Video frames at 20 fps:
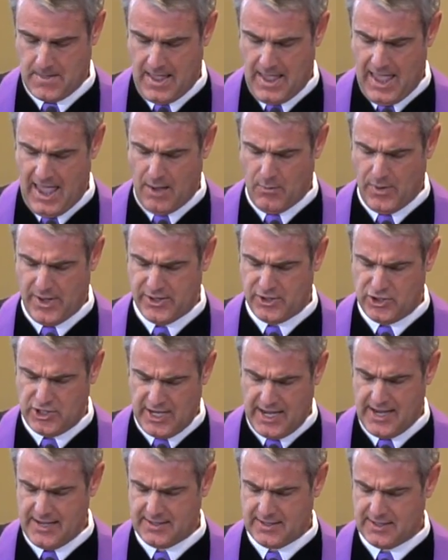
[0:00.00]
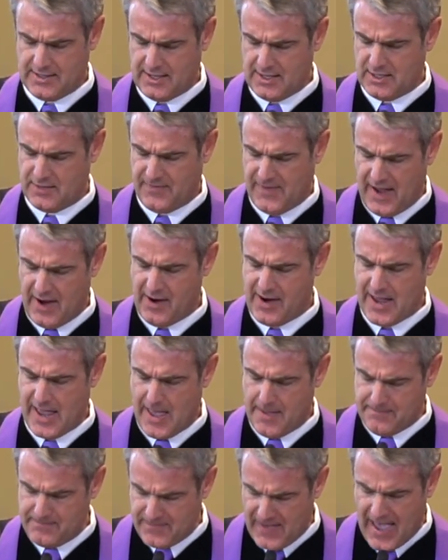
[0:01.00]
And with Jesus' very
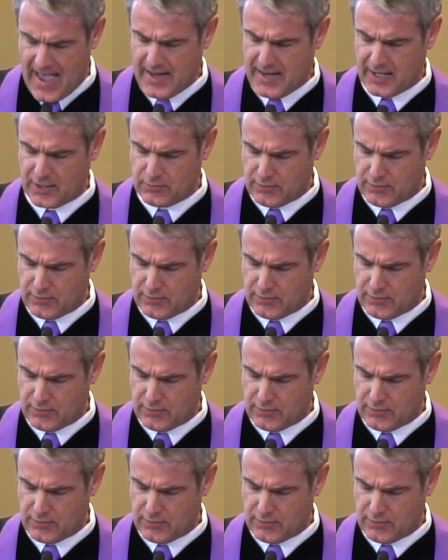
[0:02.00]
emphatic